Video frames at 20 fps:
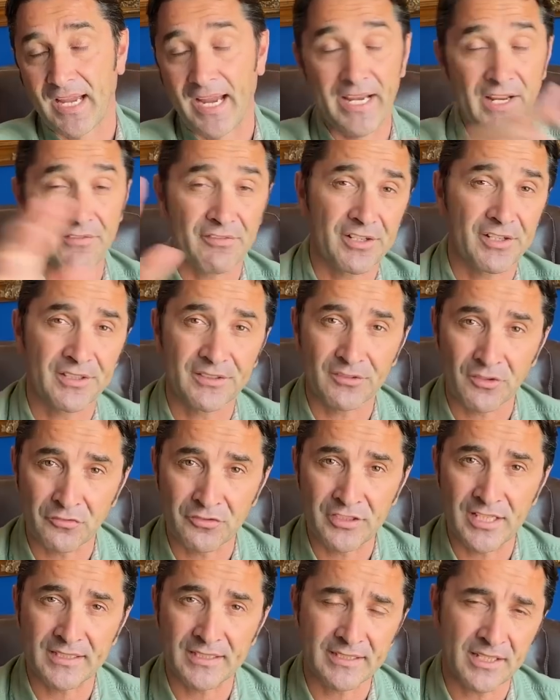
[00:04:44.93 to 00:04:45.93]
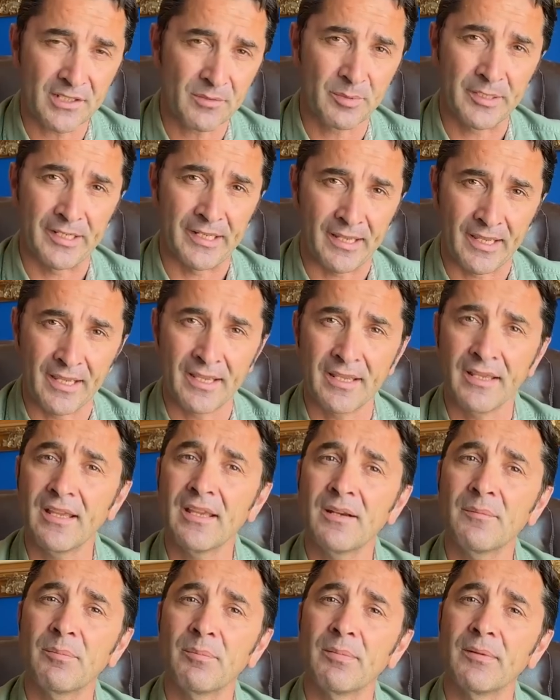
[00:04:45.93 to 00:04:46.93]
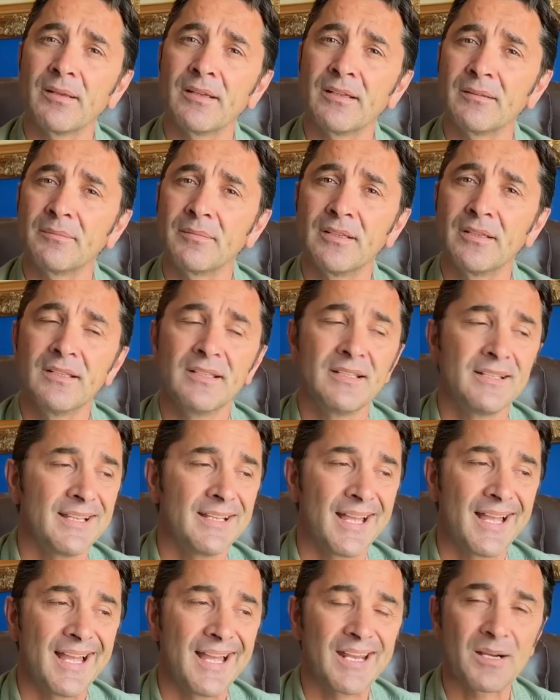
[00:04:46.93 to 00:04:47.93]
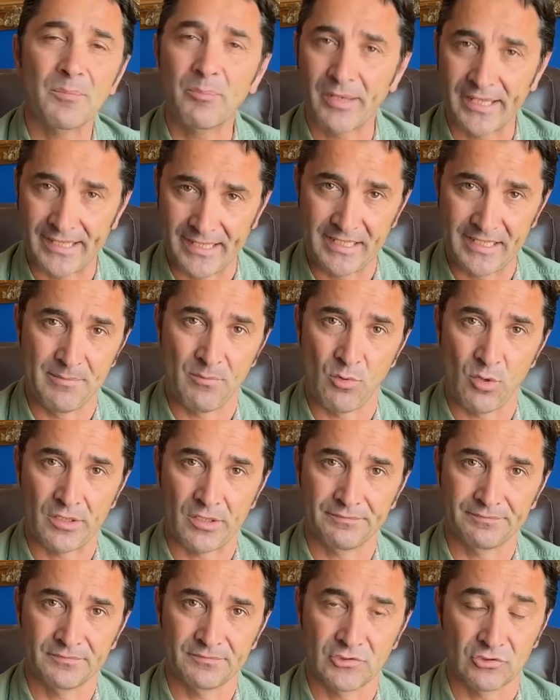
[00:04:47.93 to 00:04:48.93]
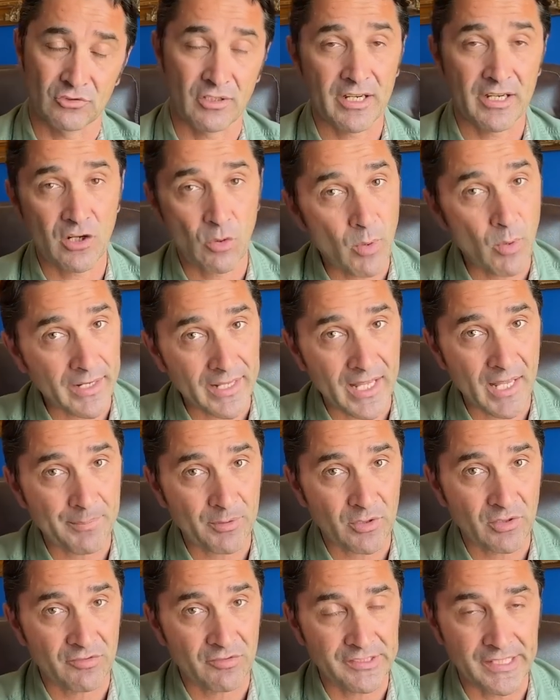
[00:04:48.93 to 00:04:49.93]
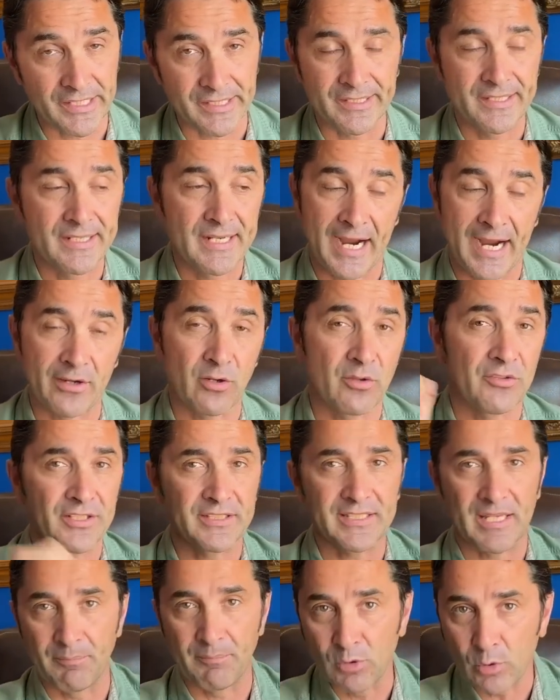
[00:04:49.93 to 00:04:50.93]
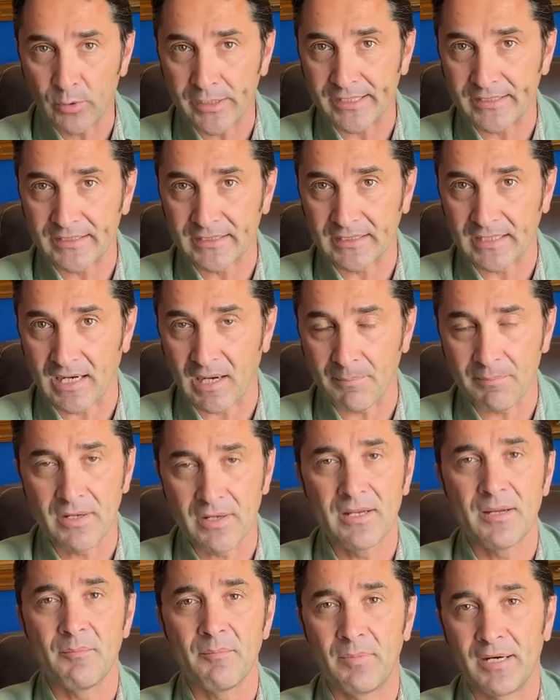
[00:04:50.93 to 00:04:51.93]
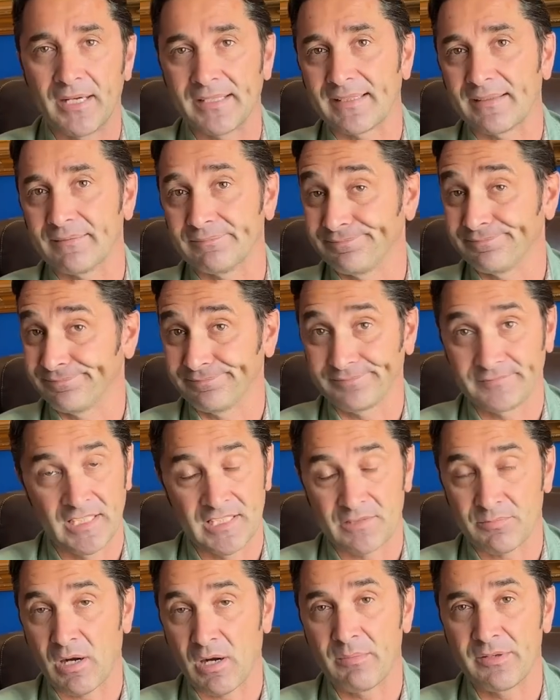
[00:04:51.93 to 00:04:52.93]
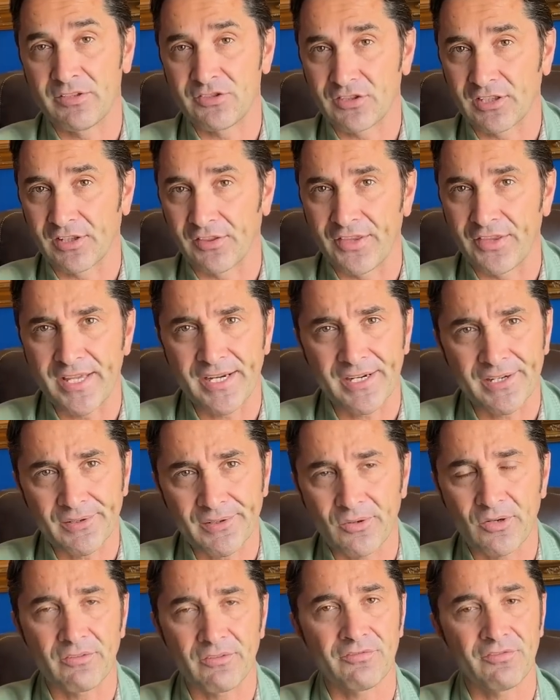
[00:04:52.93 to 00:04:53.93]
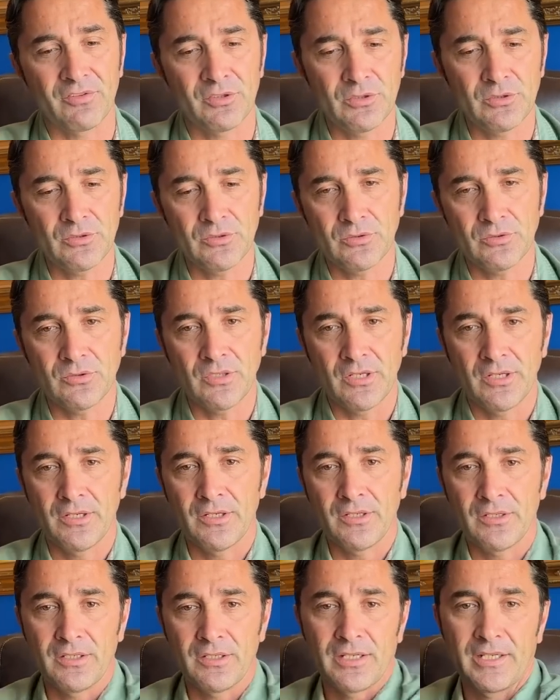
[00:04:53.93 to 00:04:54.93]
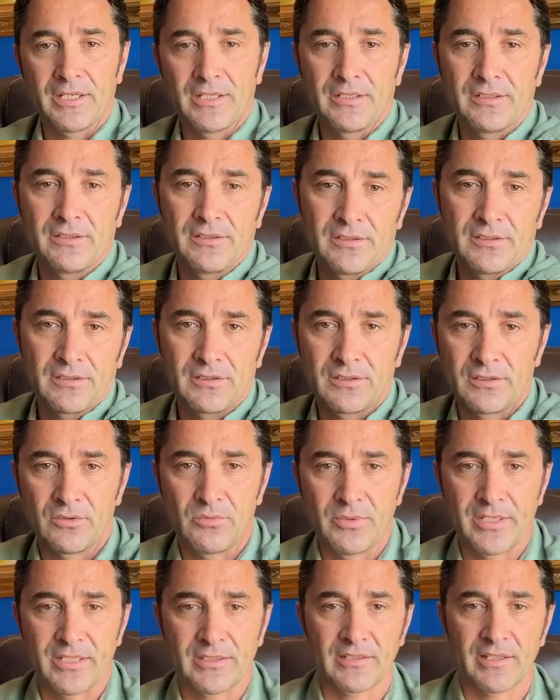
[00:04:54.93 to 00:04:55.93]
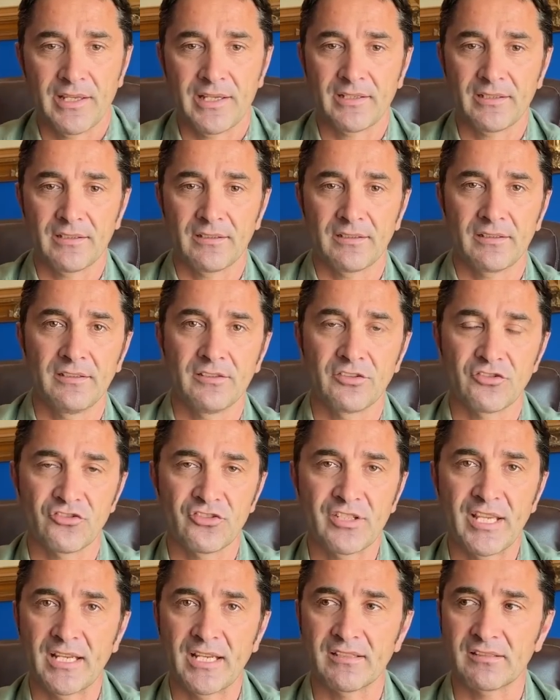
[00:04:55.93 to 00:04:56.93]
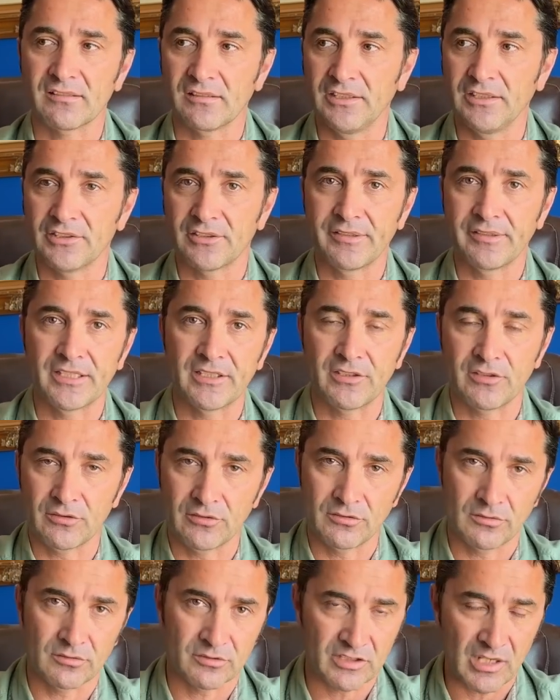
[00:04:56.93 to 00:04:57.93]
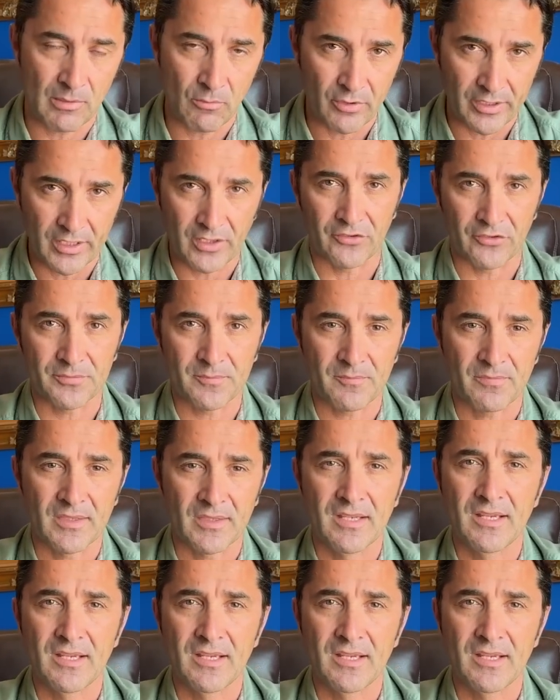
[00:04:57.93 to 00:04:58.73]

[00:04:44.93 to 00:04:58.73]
I never heard of that airplane, air, air, airplane anymore. So I don't know what happened over there. I don't think they blew anything up, but it's probably still there or flew and uh, went like a little snake slithering to somewhere else.